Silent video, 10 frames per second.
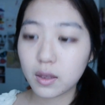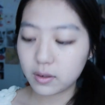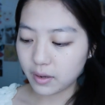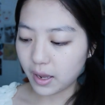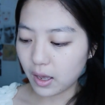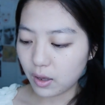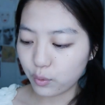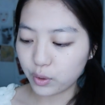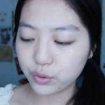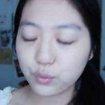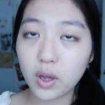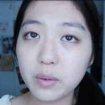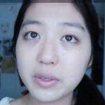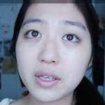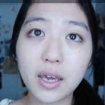Now, you
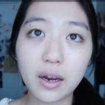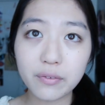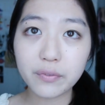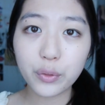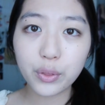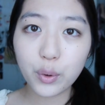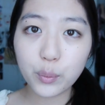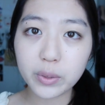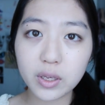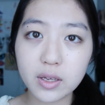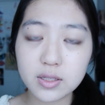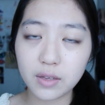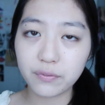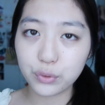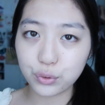want to be careful though, because
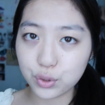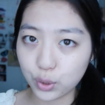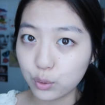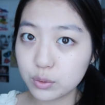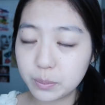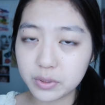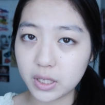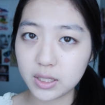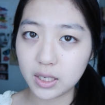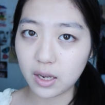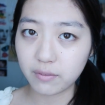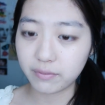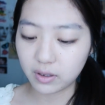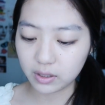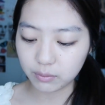if you don't blend it out
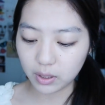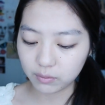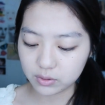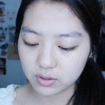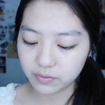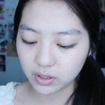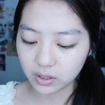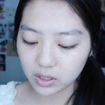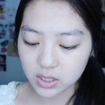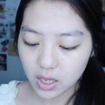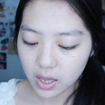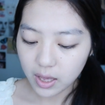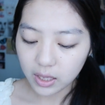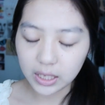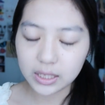very well with your fingers,
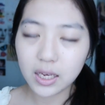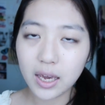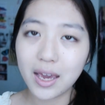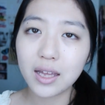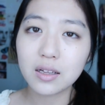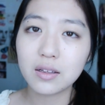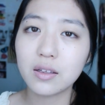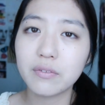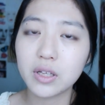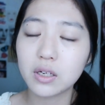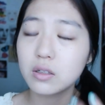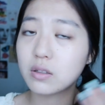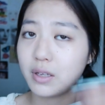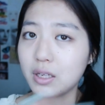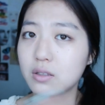it can leave little
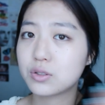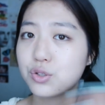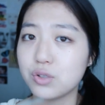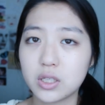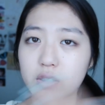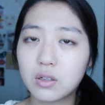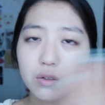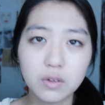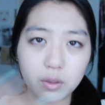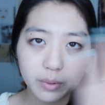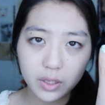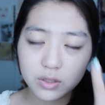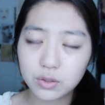like streaks all over the place.